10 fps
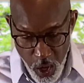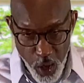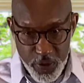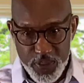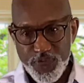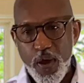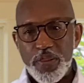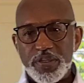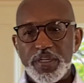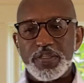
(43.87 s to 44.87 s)
on this
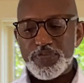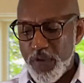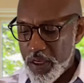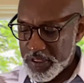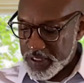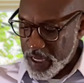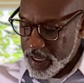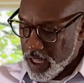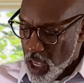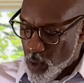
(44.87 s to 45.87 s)
Father, Father's
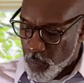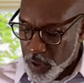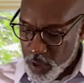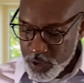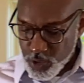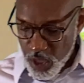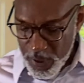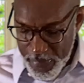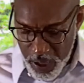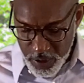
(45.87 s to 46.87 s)
Day. We're going to talk
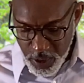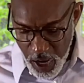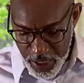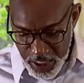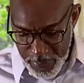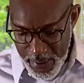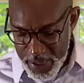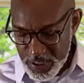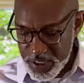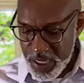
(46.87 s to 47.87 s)
about godly
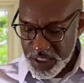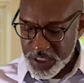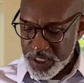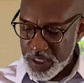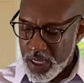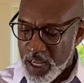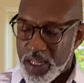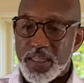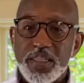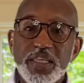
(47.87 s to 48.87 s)
imagination
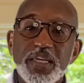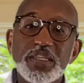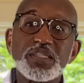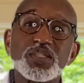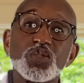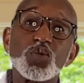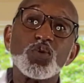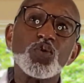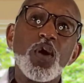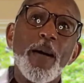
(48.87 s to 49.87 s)
leads
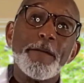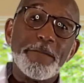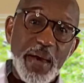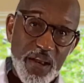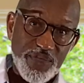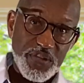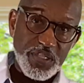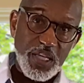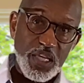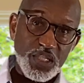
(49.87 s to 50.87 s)
to
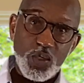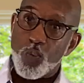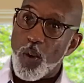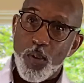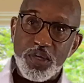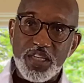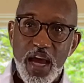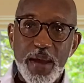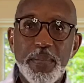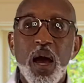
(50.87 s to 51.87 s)
manifestation. One more
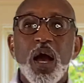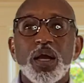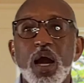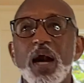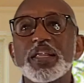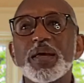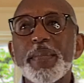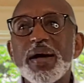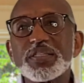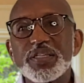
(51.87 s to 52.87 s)
time. Godly
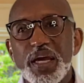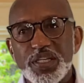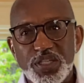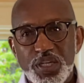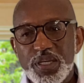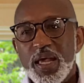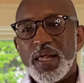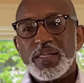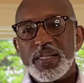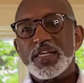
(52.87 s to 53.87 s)
imagination
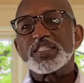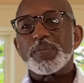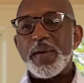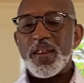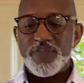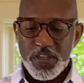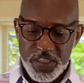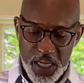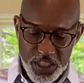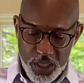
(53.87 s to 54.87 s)
leads to
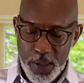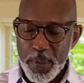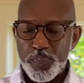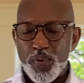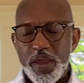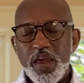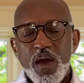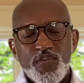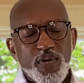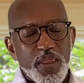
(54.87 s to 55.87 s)
manifestation. Let me pray.
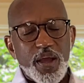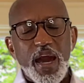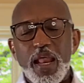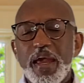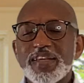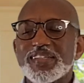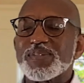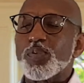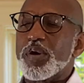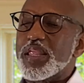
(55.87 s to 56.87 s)
Father God, I ask this
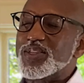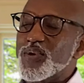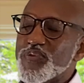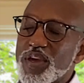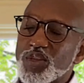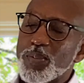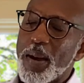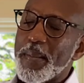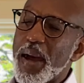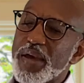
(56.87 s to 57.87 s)
morning that you think through my
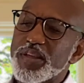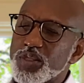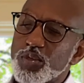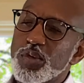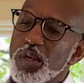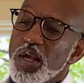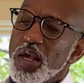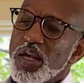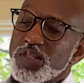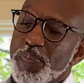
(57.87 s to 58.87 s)
mind, that you
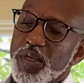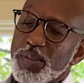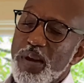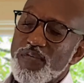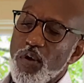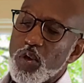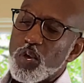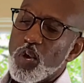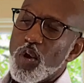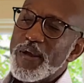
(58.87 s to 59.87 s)
speak through my vocal
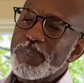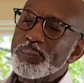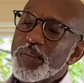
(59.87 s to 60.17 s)
cord.